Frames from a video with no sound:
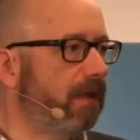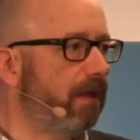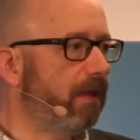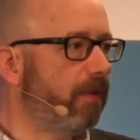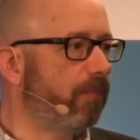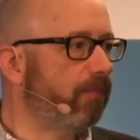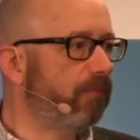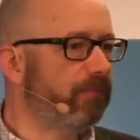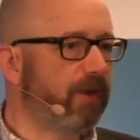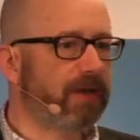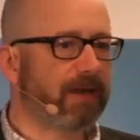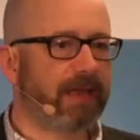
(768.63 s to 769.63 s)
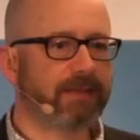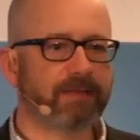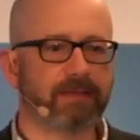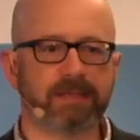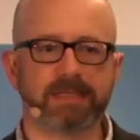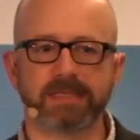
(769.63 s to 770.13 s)
um, very glad
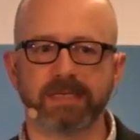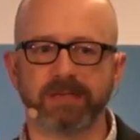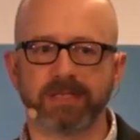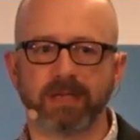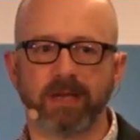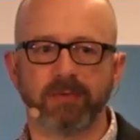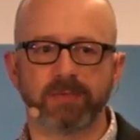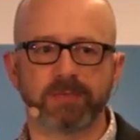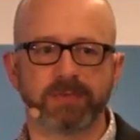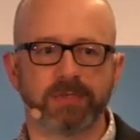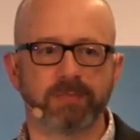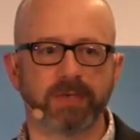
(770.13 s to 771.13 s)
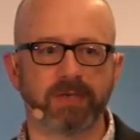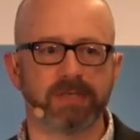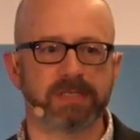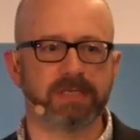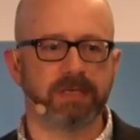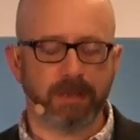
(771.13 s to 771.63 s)
that this series guide was produced
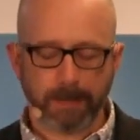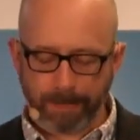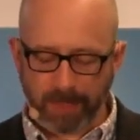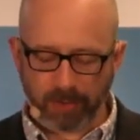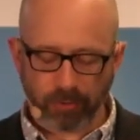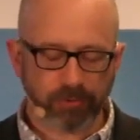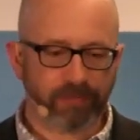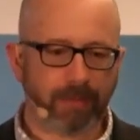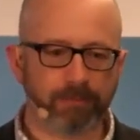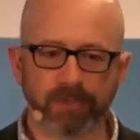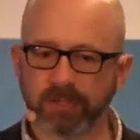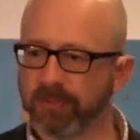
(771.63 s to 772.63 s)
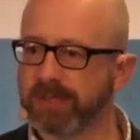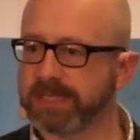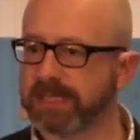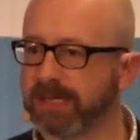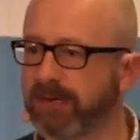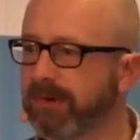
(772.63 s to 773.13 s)
because a lot of
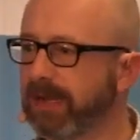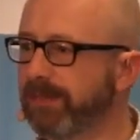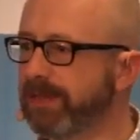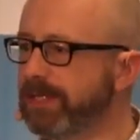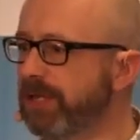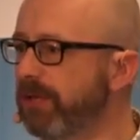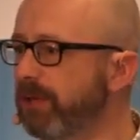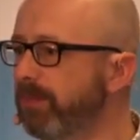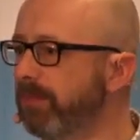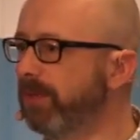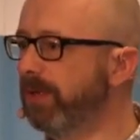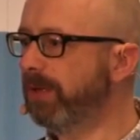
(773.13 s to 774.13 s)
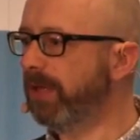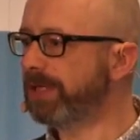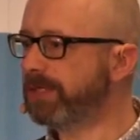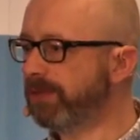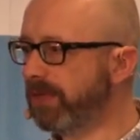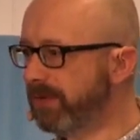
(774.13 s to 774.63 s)
ambiguity around the term and
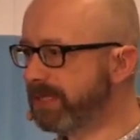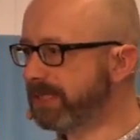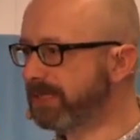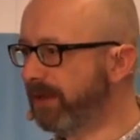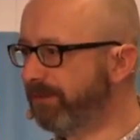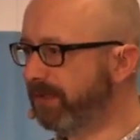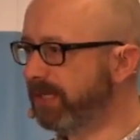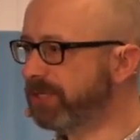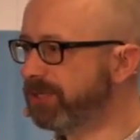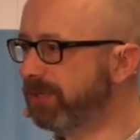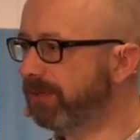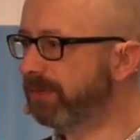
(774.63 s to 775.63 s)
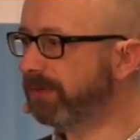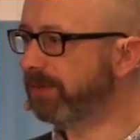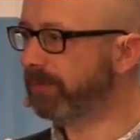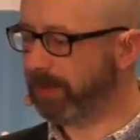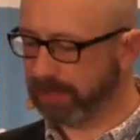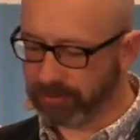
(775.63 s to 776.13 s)
so there is a definition
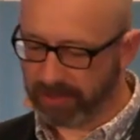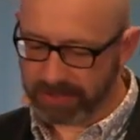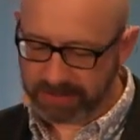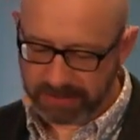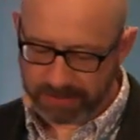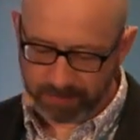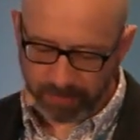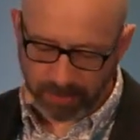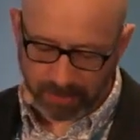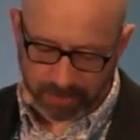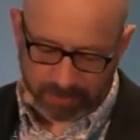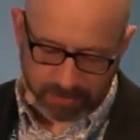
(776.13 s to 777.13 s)
that's been created by,